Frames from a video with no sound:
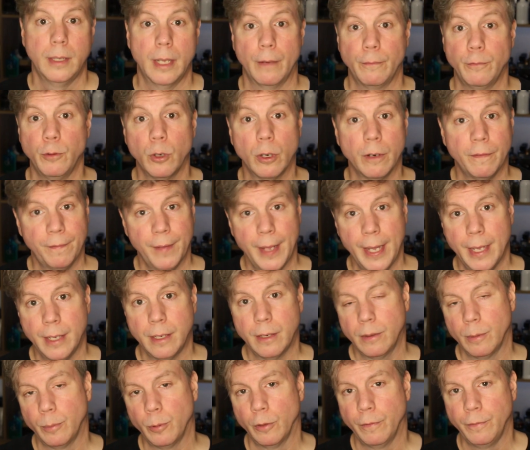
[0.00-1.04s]
Now, if you're a fan
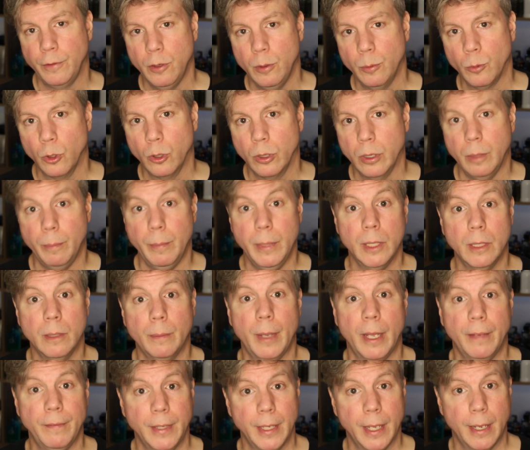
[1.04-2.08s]
of the perfumer Emile
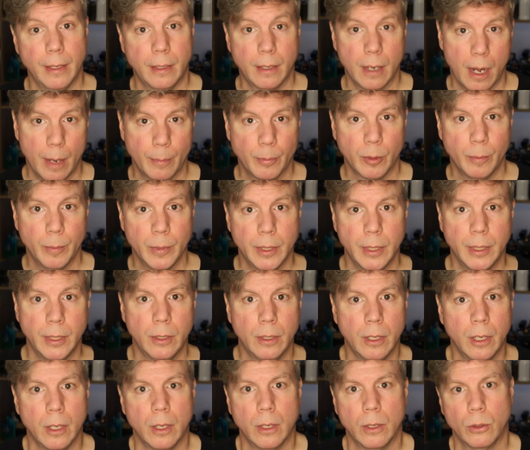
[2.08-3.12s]
Bevierre-Coppermann,